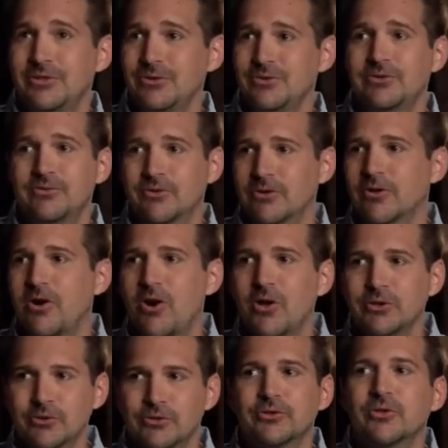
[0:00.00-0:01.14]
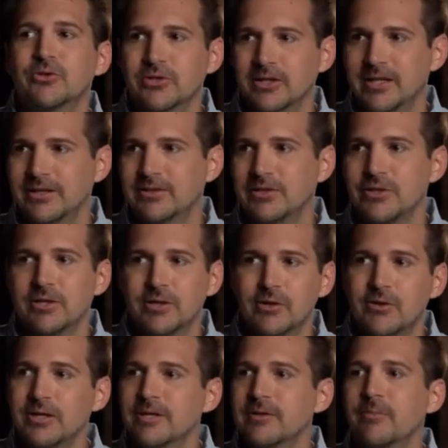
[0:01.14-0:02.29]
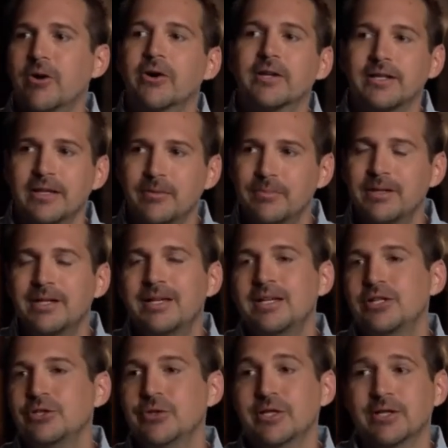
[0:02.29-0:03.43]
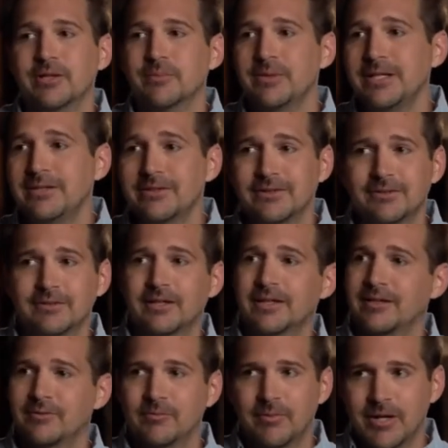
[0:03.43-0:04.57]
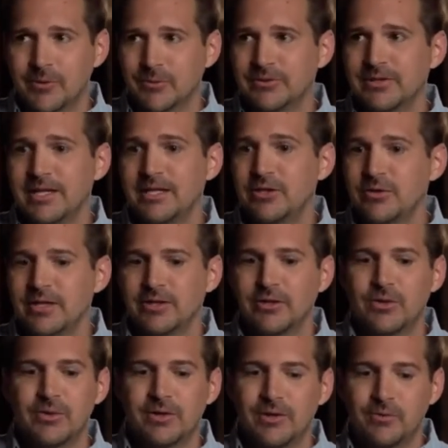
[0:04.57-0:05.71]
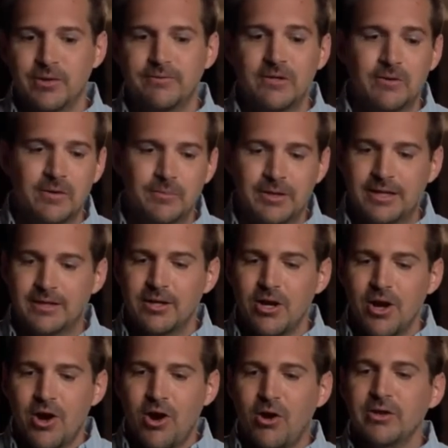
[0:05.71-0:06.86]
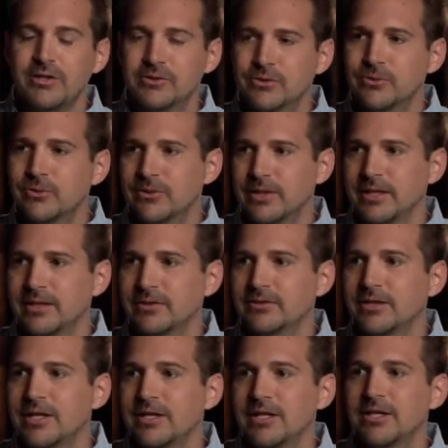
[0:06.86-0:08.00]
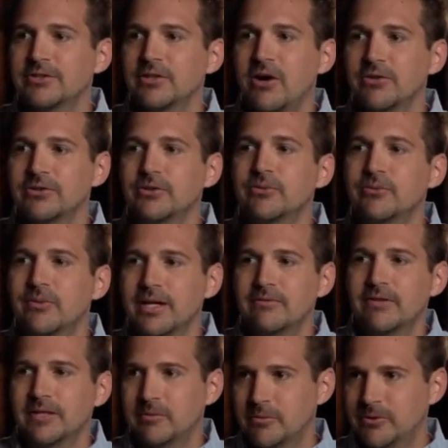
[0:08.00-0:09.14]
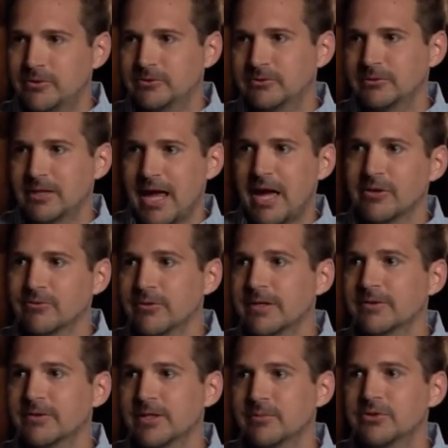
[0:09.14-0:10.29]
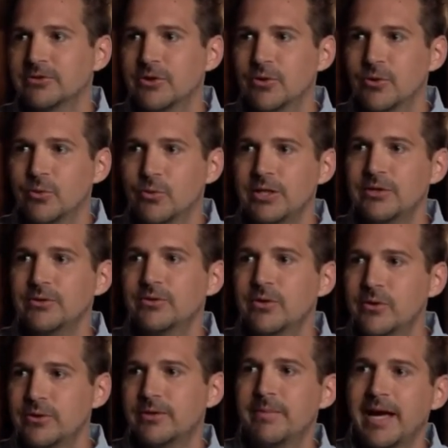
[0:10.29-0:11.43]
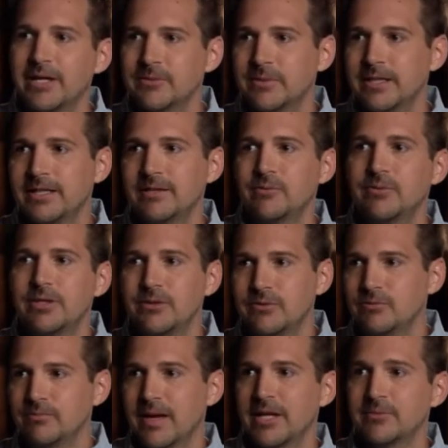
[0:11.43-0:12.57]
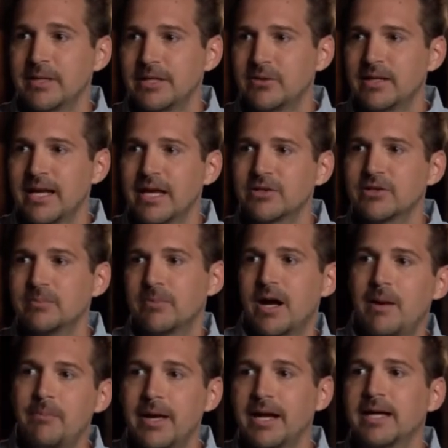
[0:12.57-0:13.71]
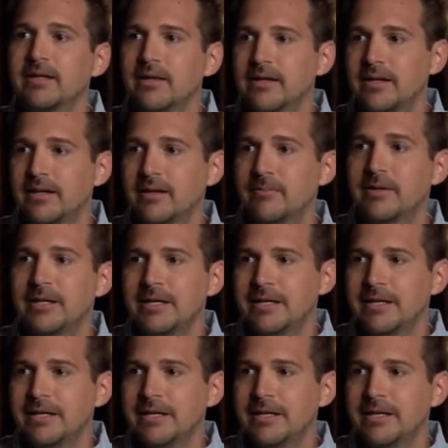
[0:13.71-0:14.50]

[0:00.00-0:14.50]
used for all your socializing. You can go here and party up. You can compete. Like Michael was saying, you can go into the 1v1 pit, all these cool things. It's also right available at your fingertips. So when you go into matchmaking and when you matchmake, you can actually pop back into the hub,